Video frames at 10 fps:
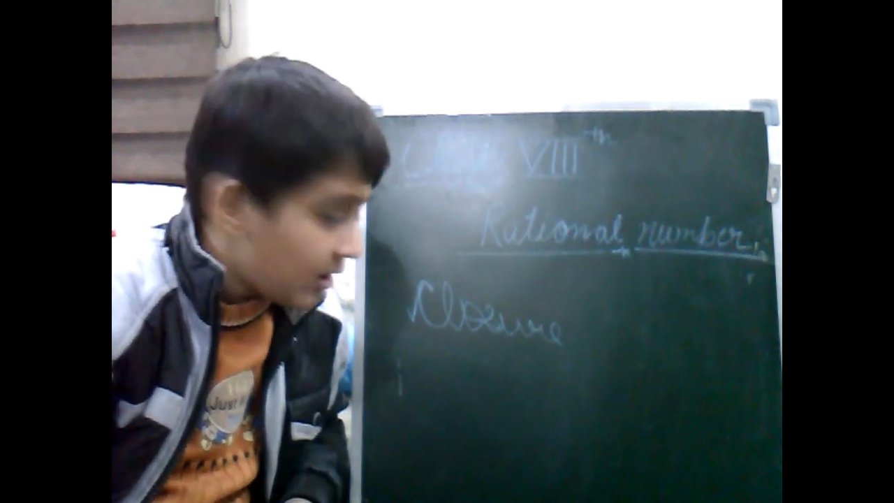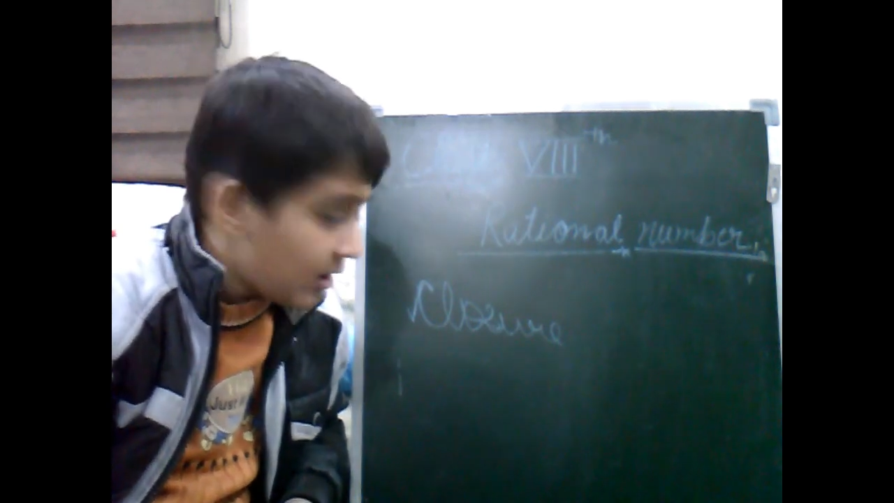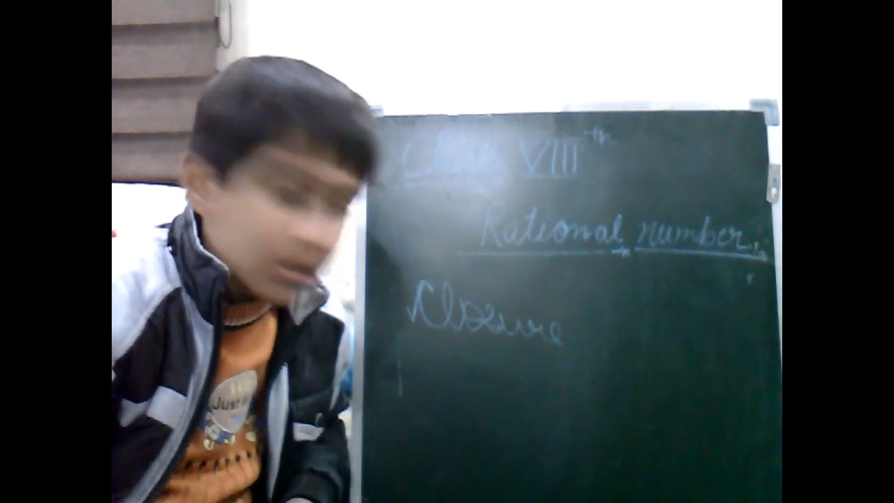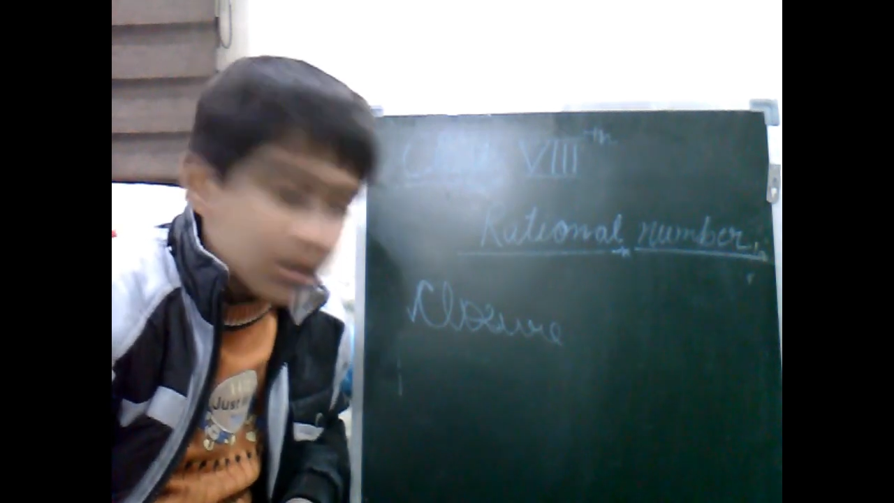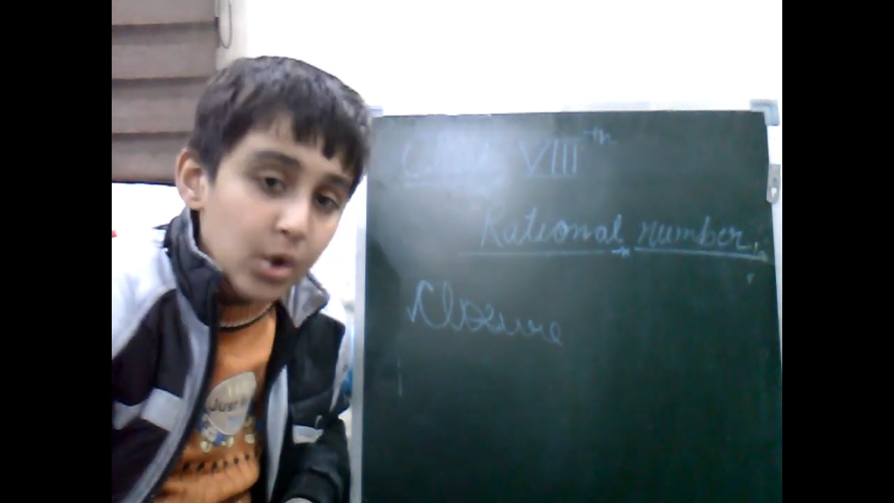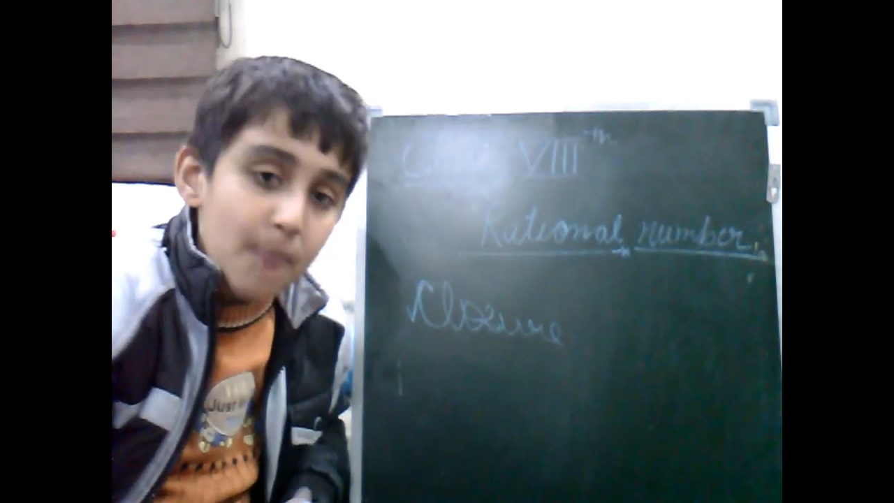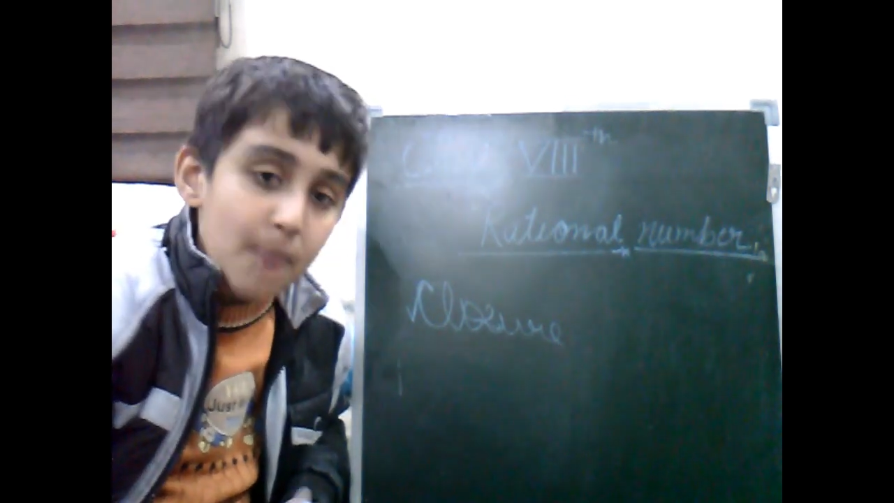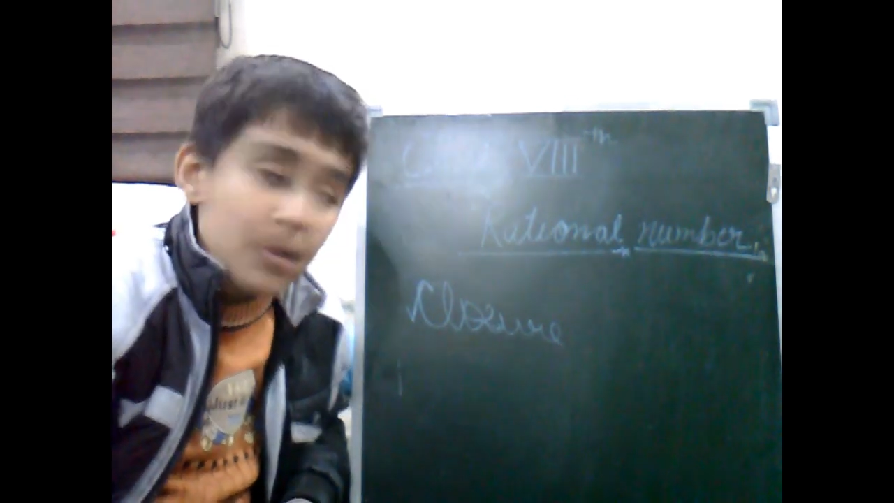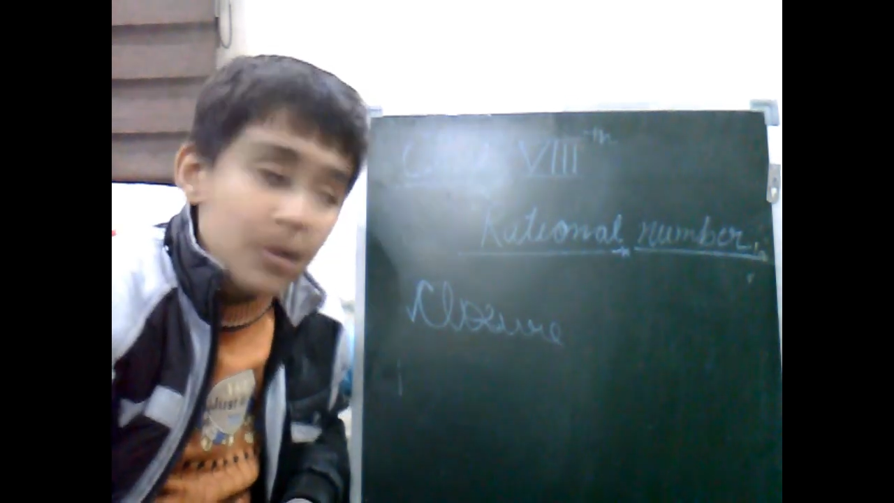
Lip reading: 2 upon